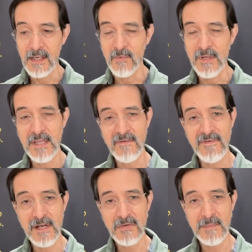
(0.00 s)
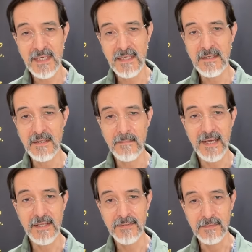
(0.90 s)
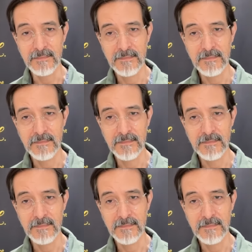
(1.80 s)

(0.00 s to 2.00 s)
When they follow me into the bathroom,